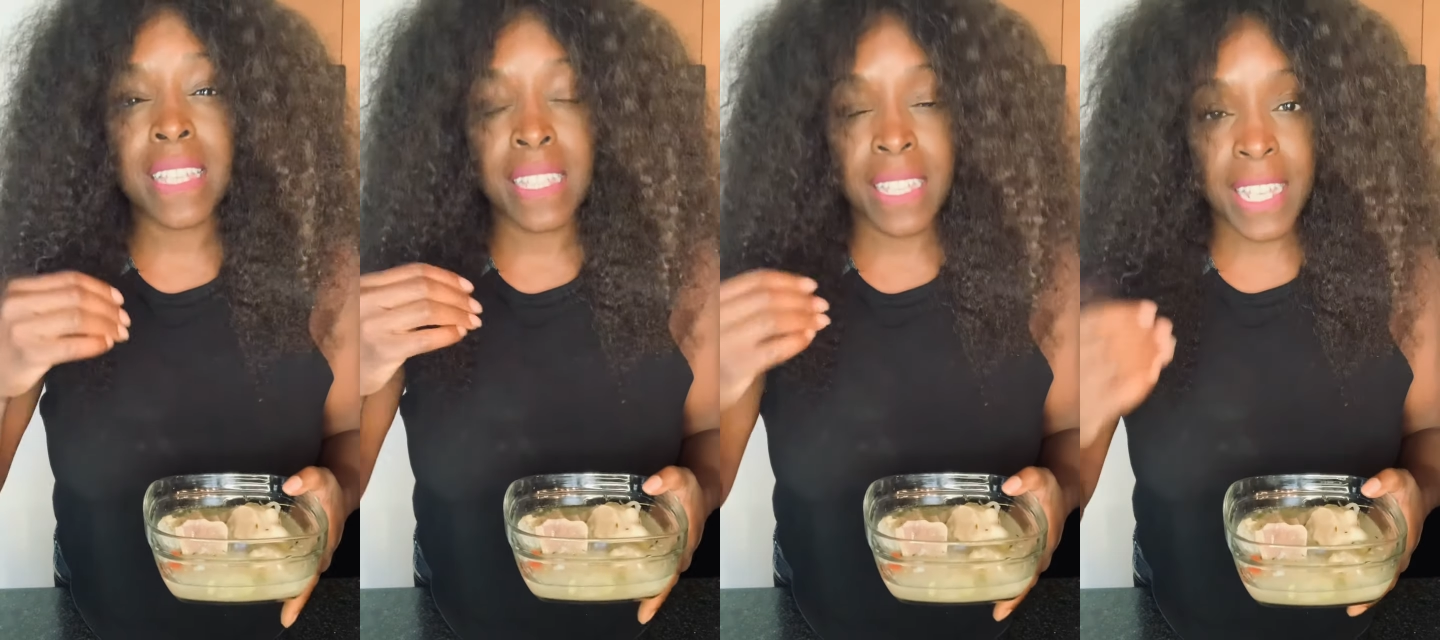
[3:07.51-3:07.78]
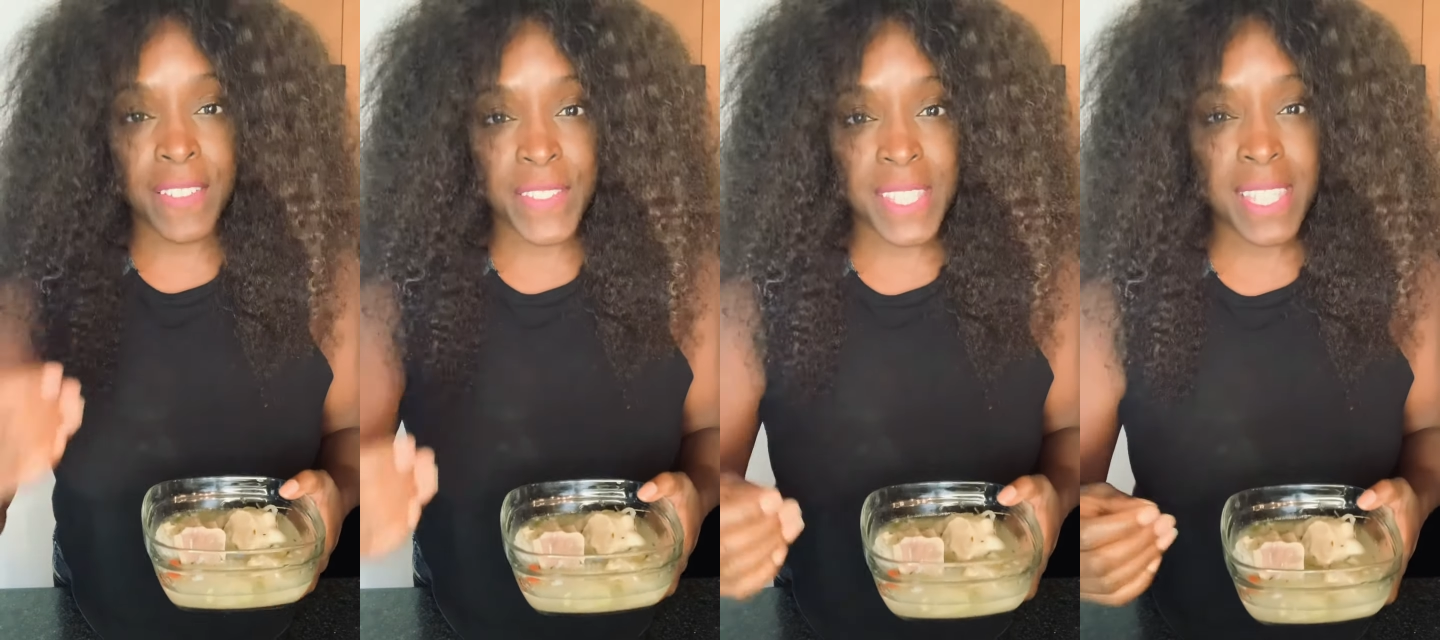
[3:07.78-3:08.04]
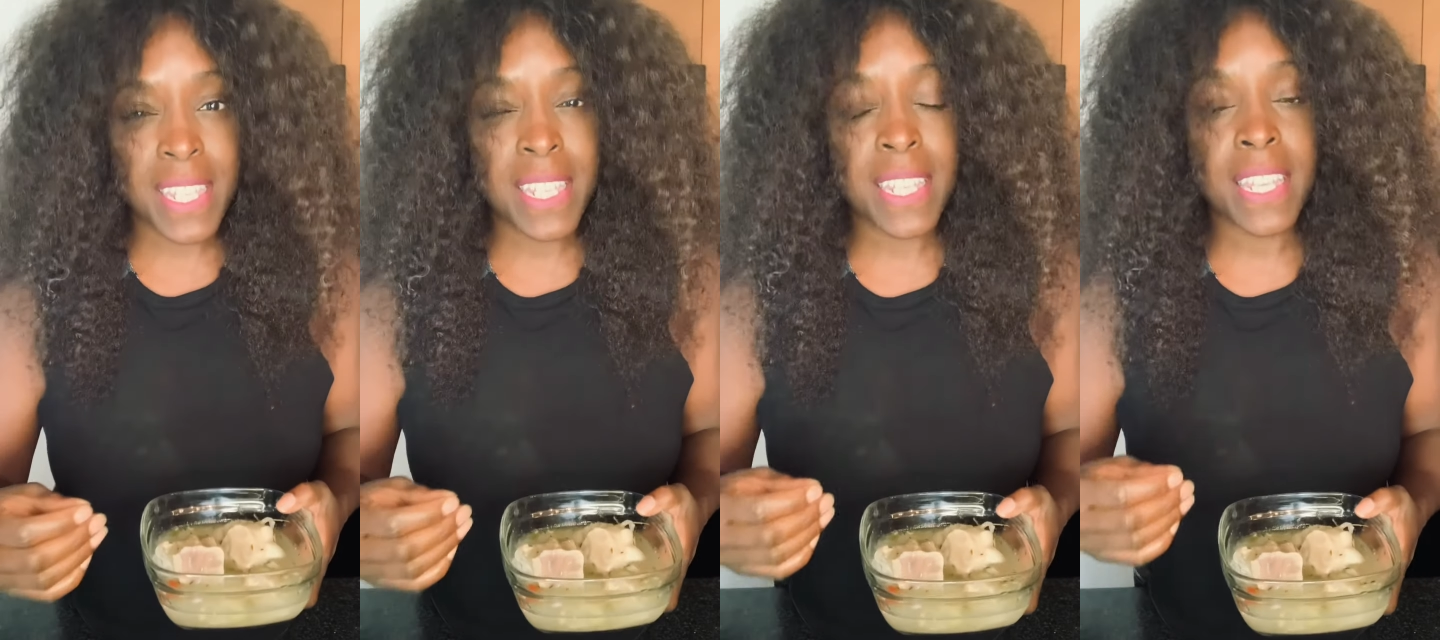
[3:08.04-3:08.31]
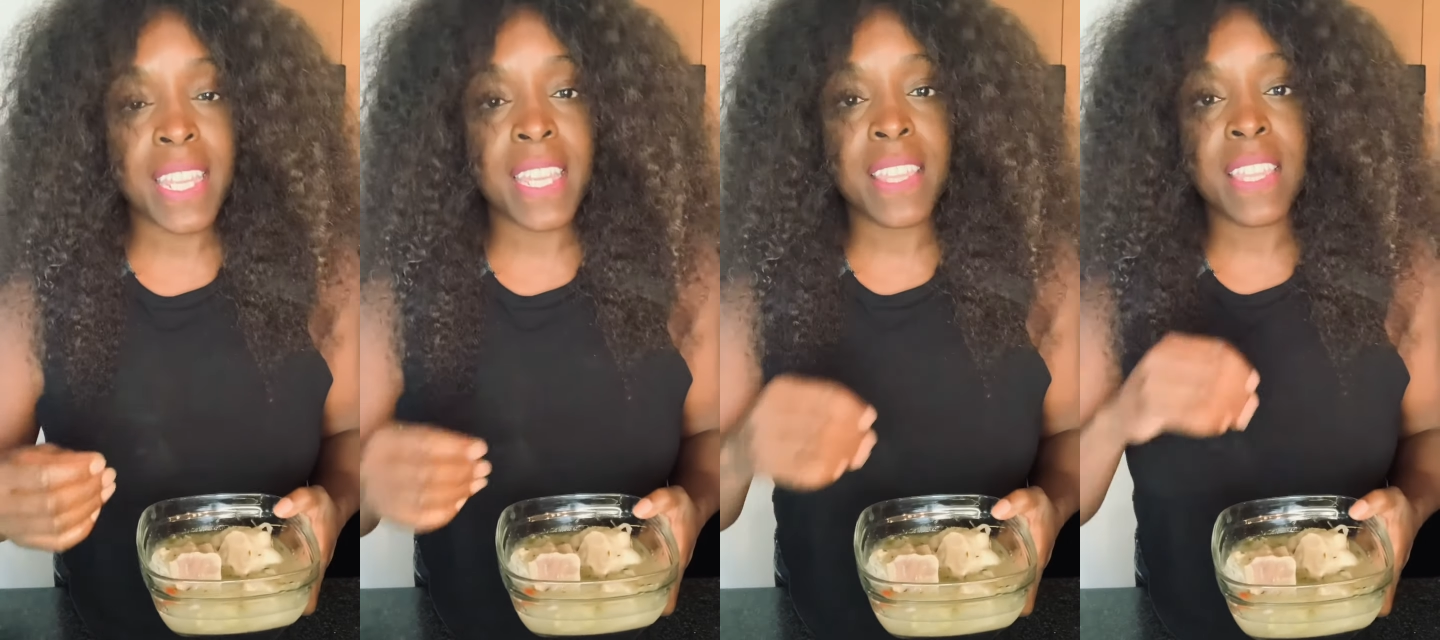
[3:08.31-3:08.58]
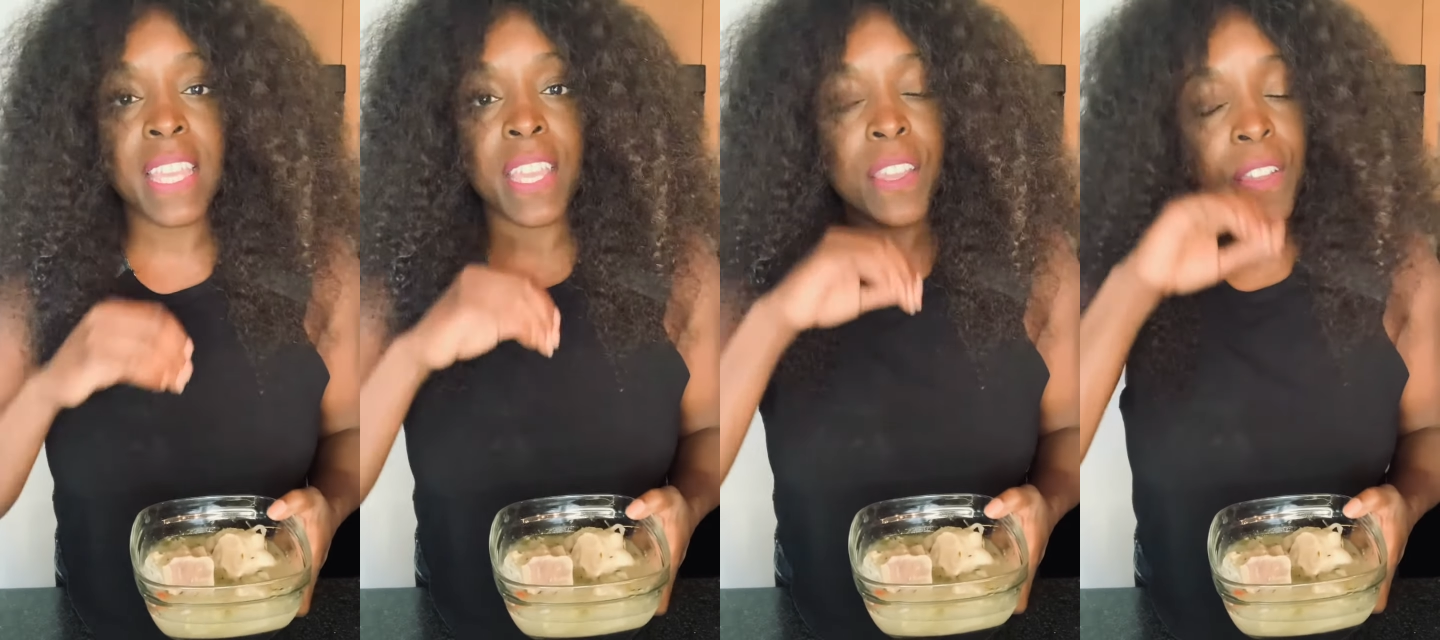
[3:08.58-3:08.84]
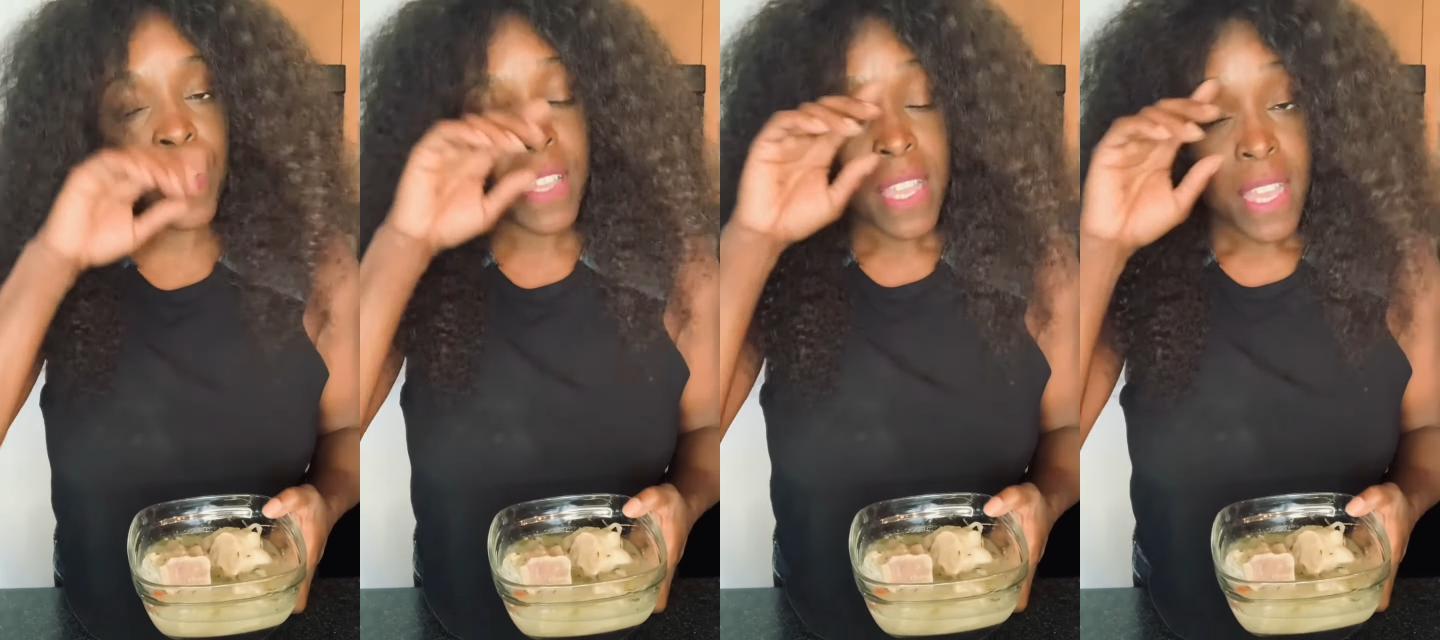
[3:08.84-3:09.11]
a lot of acidity in
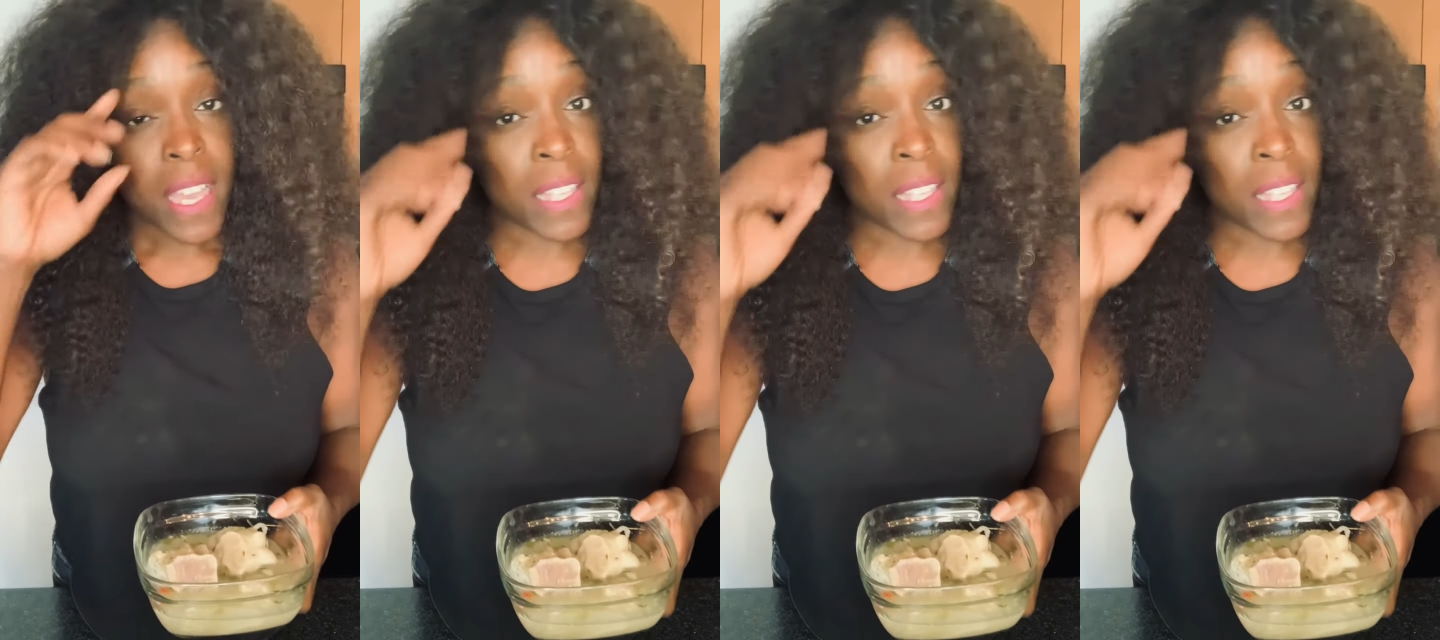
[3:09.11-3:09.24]
there,